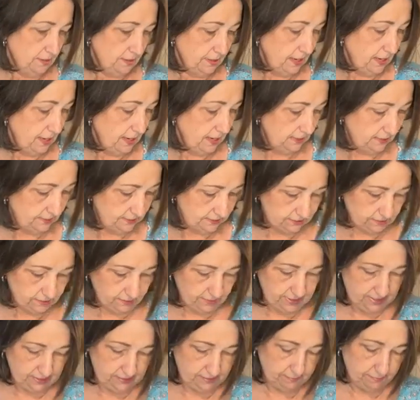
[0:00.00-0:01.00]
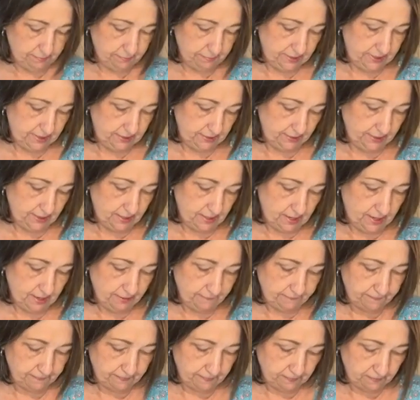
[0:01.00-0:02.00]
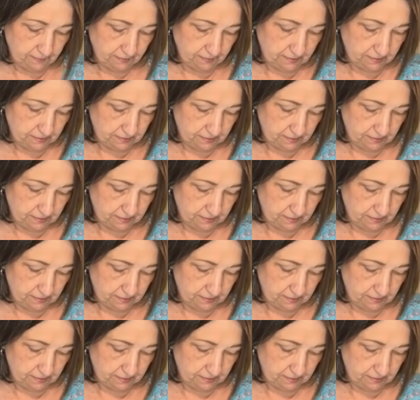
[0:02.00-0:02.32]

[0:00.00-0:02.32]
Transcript: Okay, let's go ahead and peel it off.